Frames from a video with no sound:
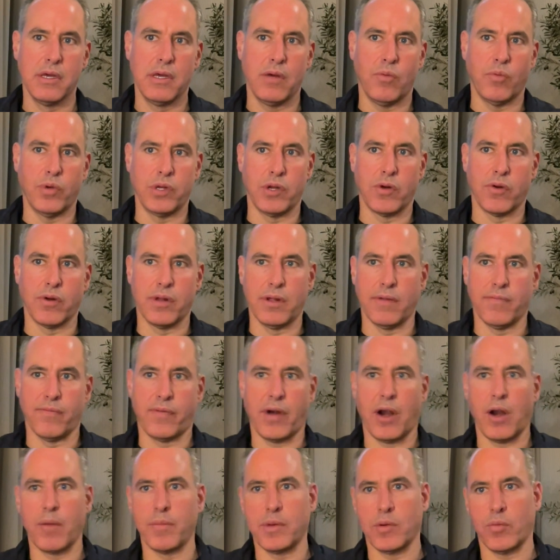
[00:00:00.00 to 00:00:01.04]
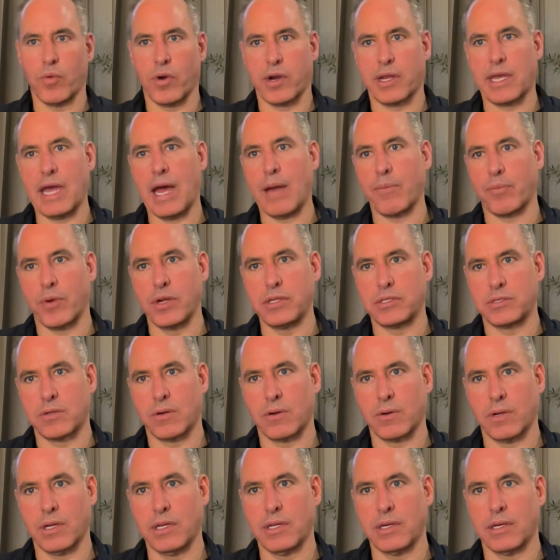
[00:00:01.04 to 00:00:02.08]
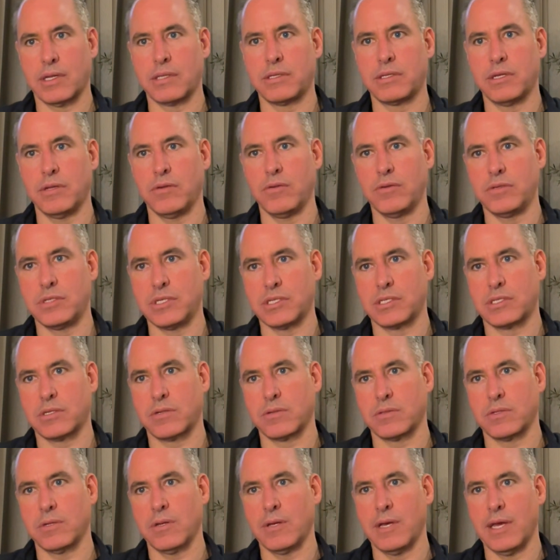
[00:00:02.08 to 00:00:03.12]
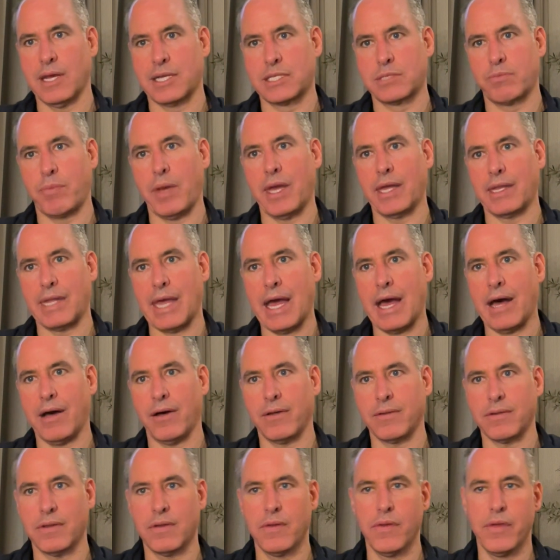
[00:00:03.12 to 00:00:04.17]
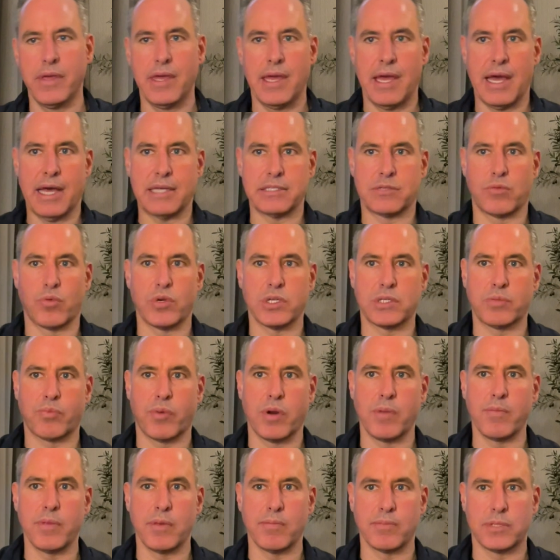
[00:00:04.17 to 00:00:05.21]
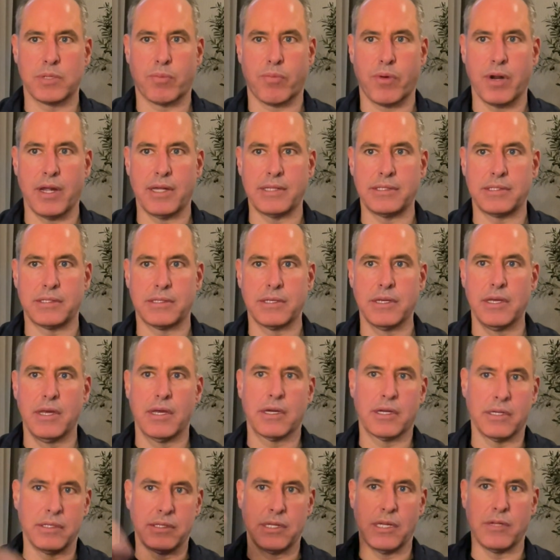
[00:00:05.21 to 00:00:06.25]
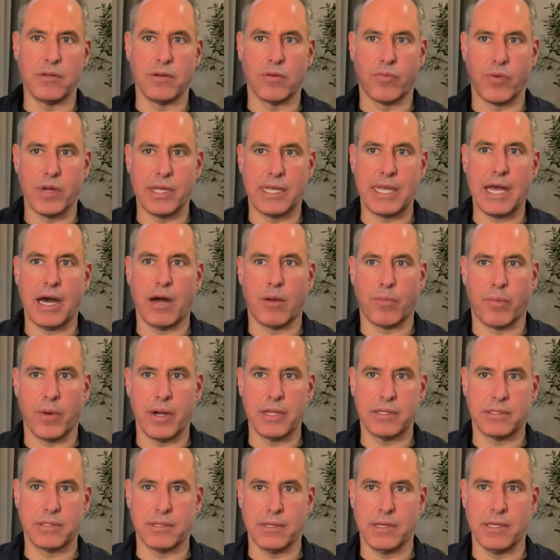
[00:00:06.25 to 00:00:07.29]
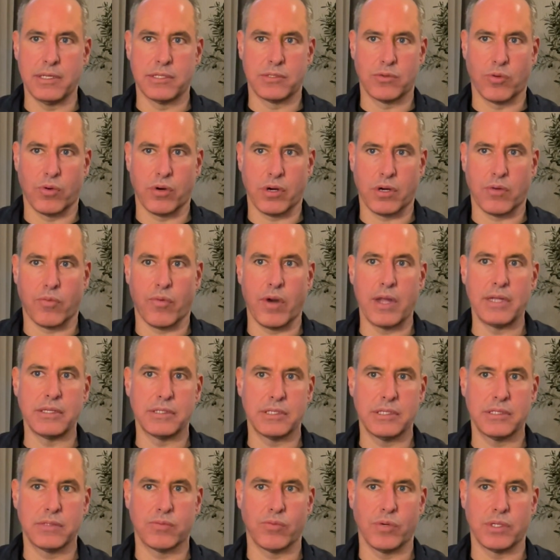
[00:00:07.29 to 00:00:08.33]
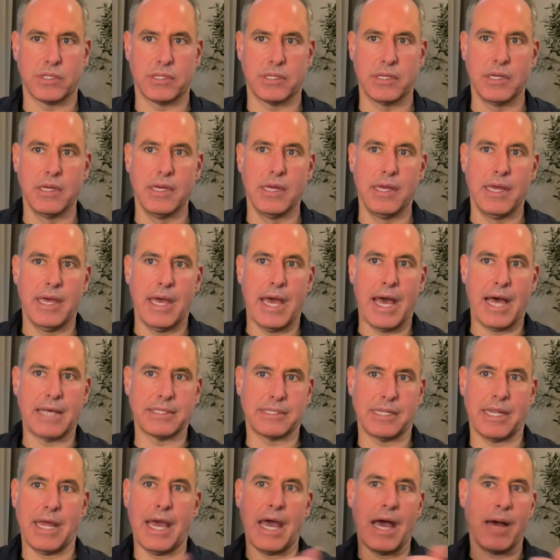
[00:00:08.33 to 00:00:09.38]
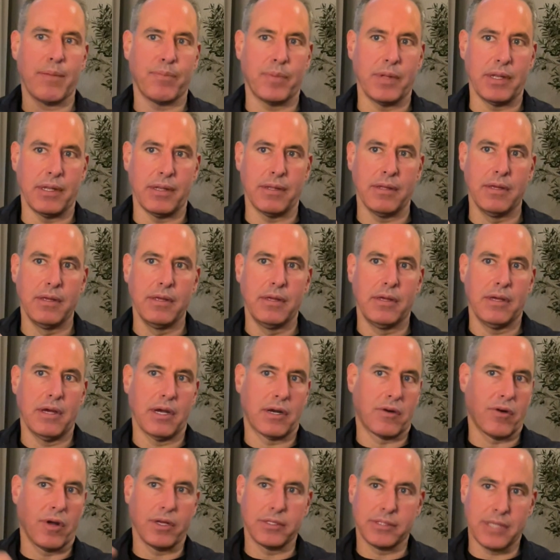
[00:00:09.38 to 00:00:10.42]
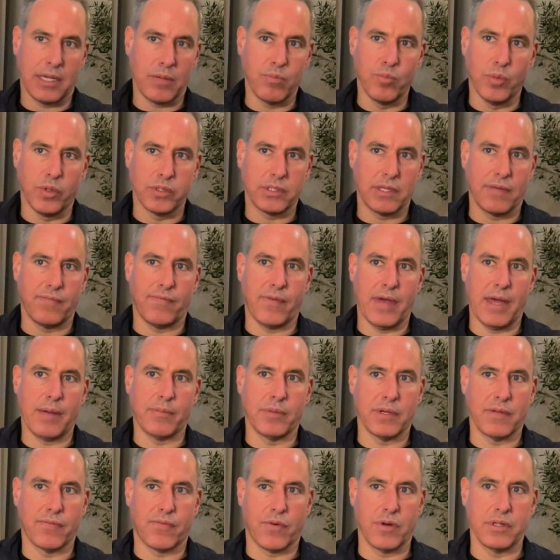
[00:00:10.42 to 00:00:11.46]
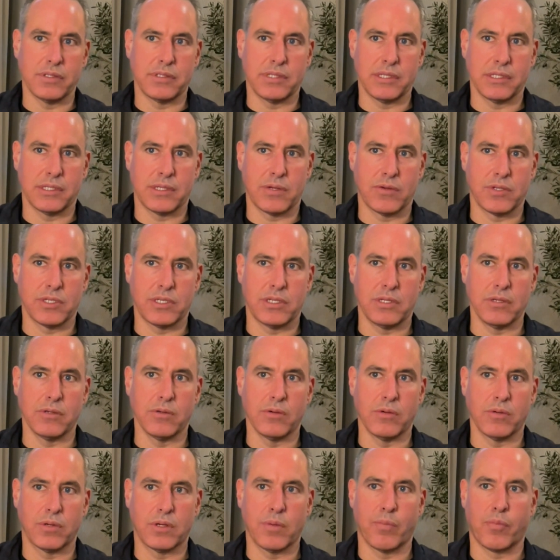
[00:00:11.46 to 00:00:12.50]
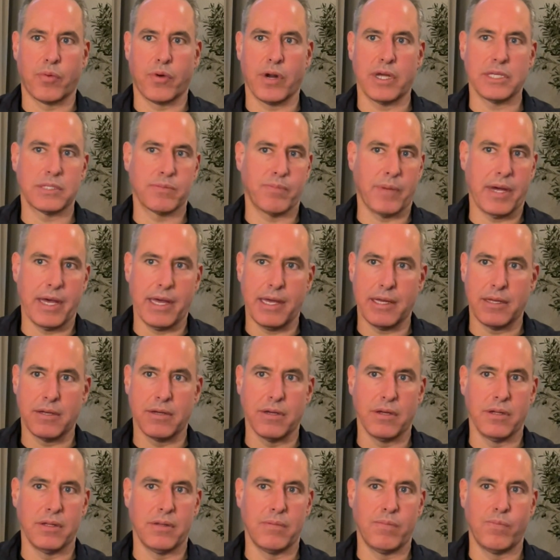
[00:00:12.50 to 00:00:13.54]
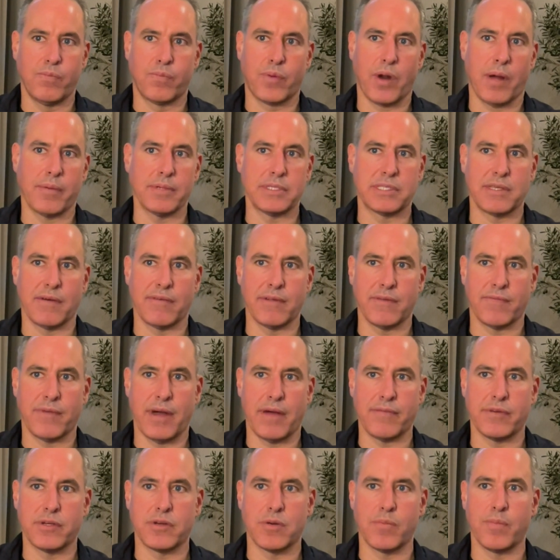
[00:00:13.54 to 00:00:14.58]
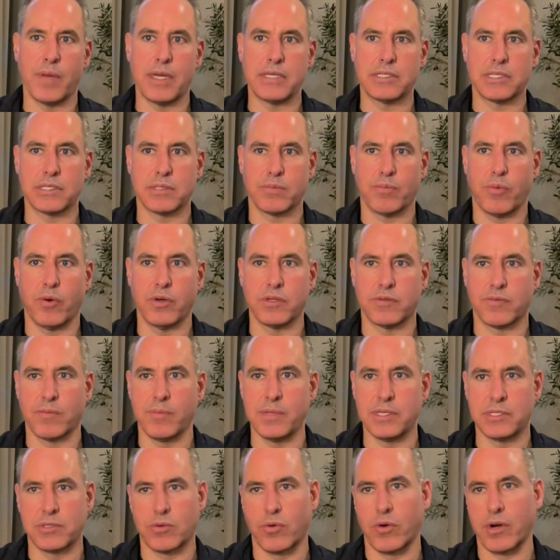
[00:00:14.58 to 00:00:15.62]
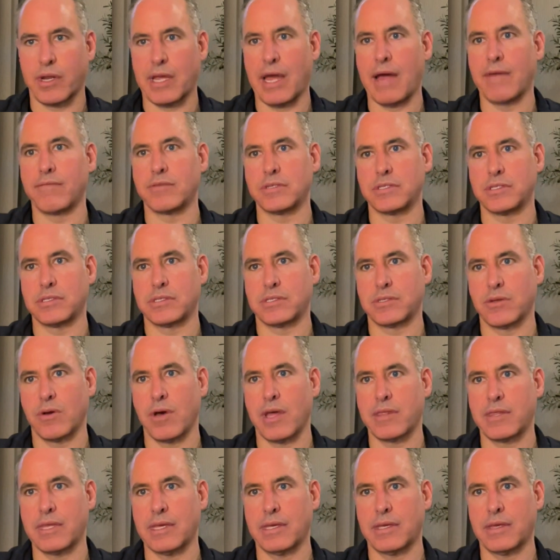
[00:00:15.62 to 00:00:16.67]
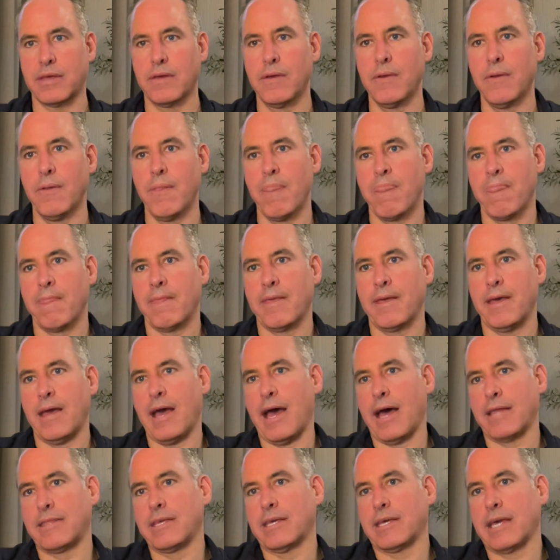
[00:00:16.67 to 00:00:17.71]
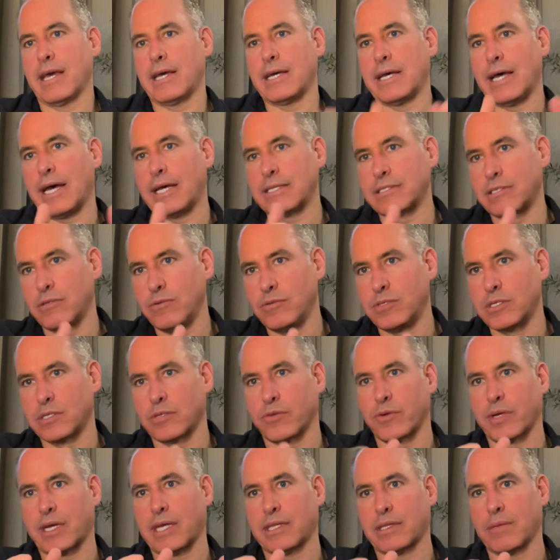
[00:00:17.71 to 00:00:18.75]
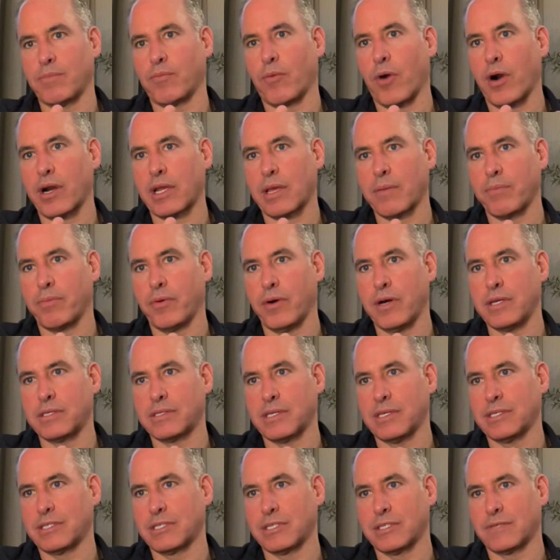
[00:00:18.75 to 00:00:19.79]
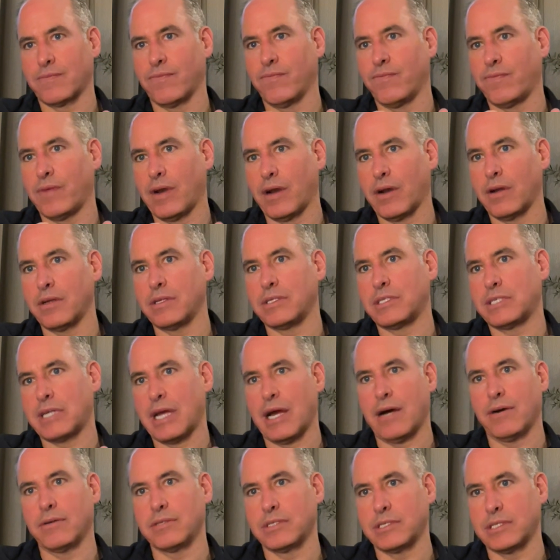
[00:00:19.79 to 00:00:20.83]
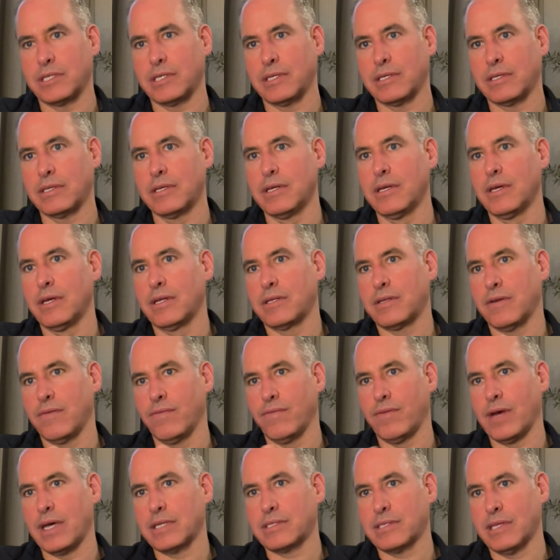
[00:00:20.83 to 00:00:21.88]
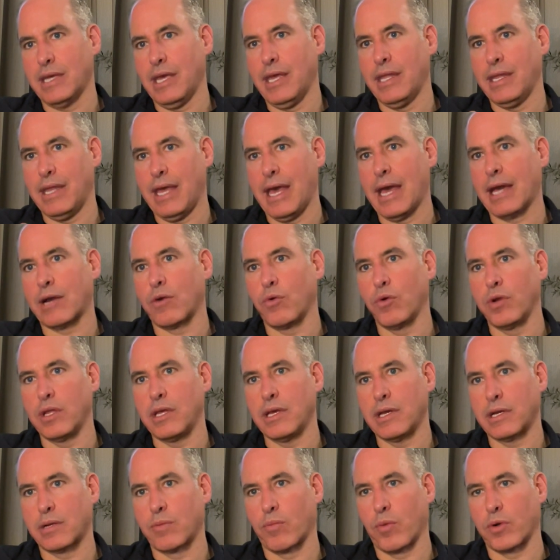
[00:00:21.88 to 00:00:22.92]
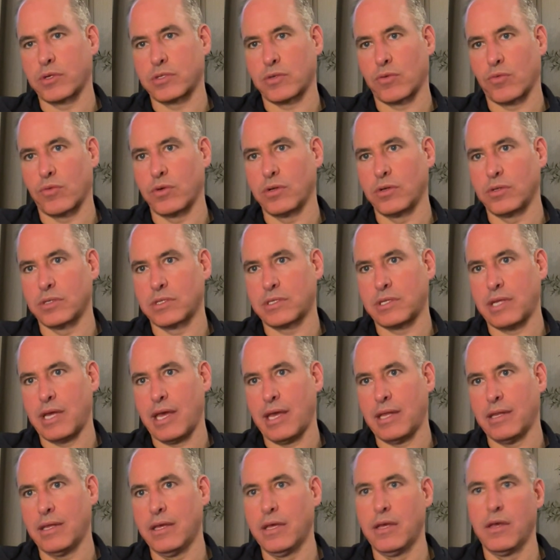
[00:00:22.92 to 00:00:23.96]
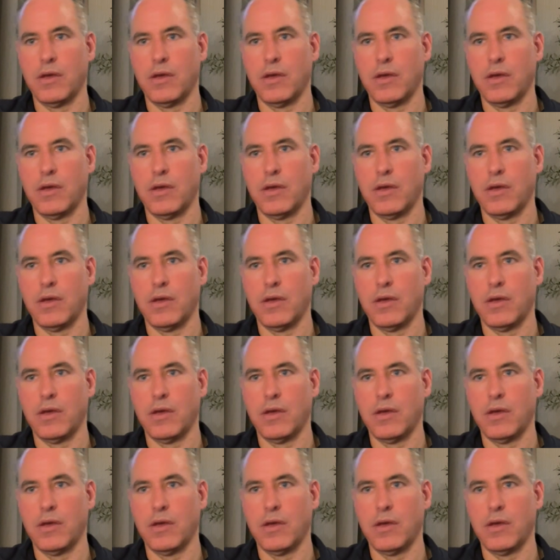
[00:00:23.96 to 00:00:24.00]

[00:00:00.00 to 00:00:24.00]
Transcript: When you're in an environment where cap rates are going to continue just to expand out as risk premium spreads continue to recalibrate to historic ranges, which hasn't happened across like multifamily, for instance. They're still compressed by a good probably 7,500 basis points from historic averages. So I think as you just look at the marketplace, it's just very challenging to invest in equity in commercial real estate.